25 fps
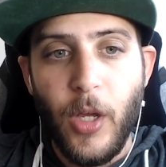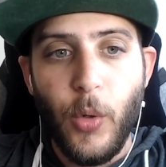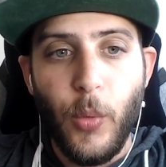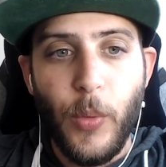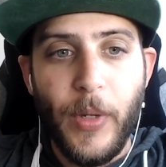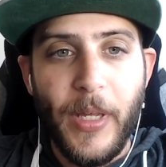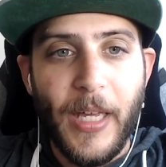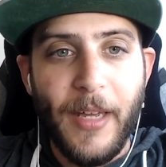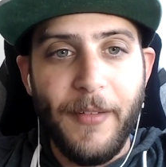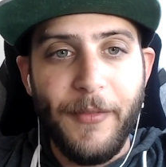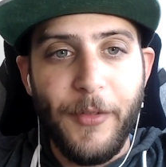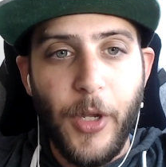
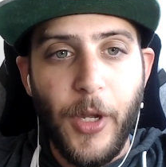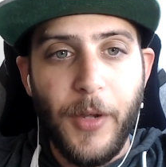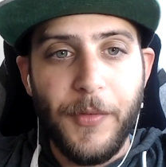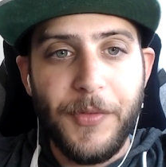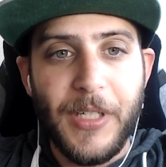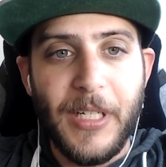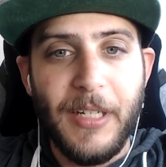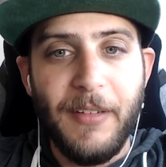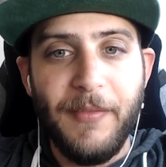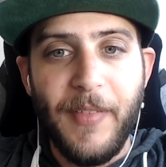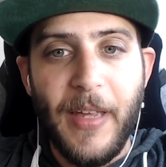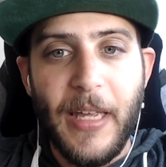We have
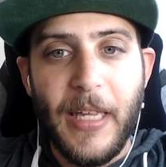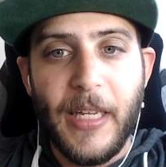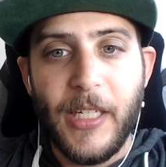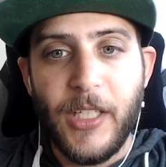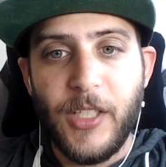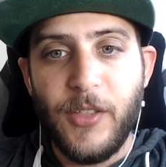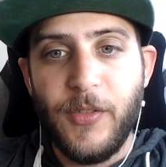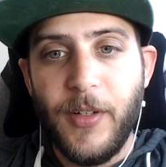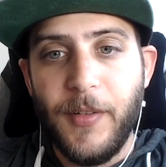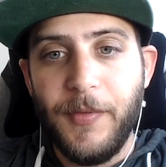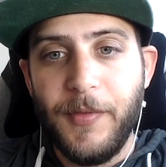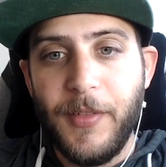UFC
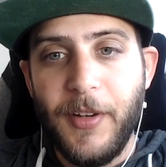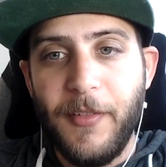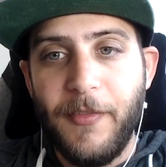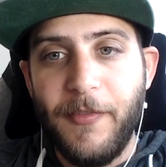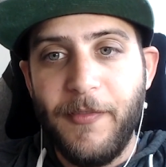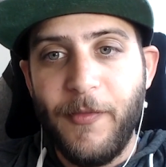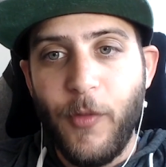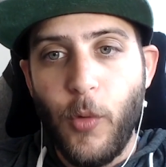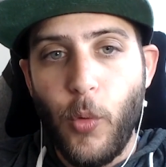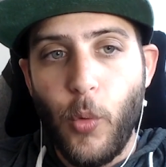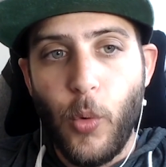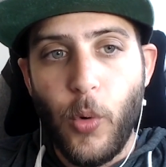Vegas
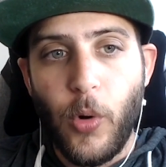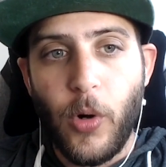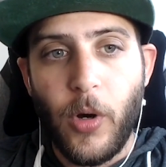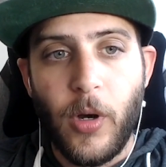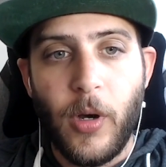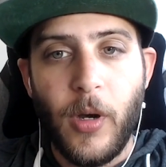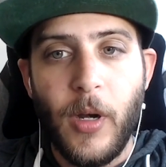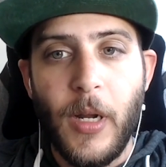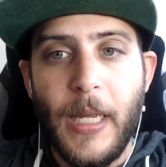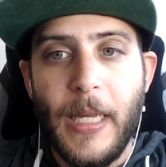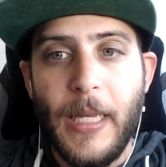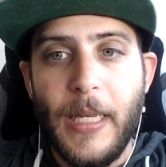
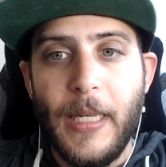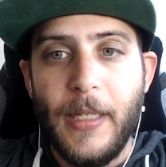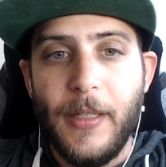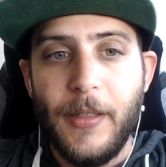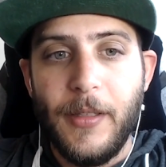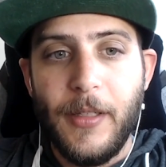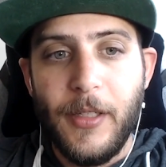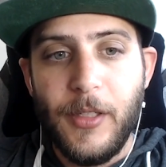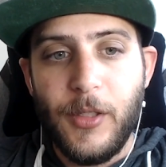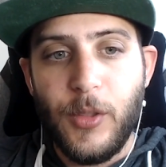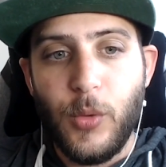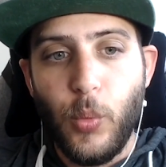54
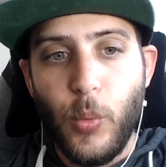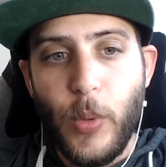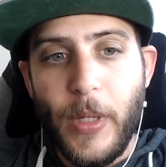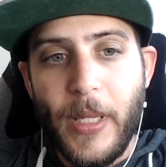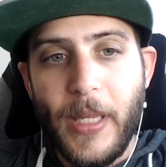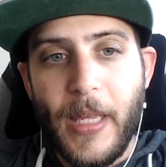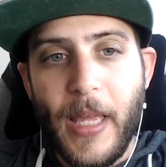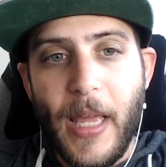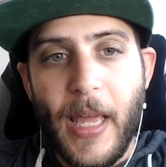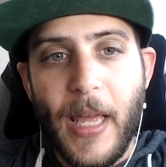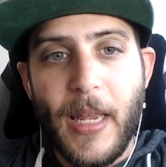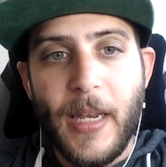this
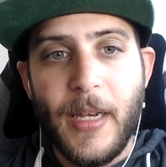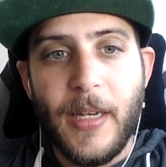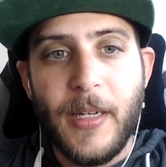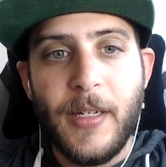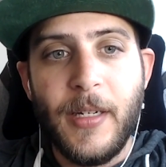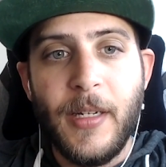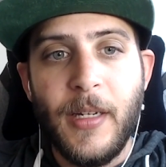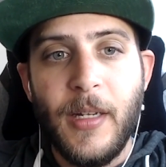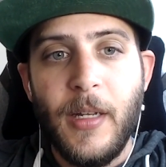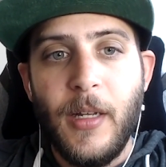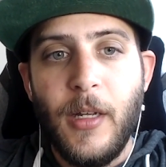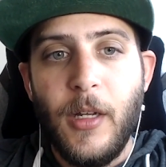
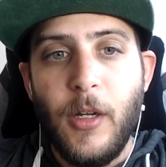weekend,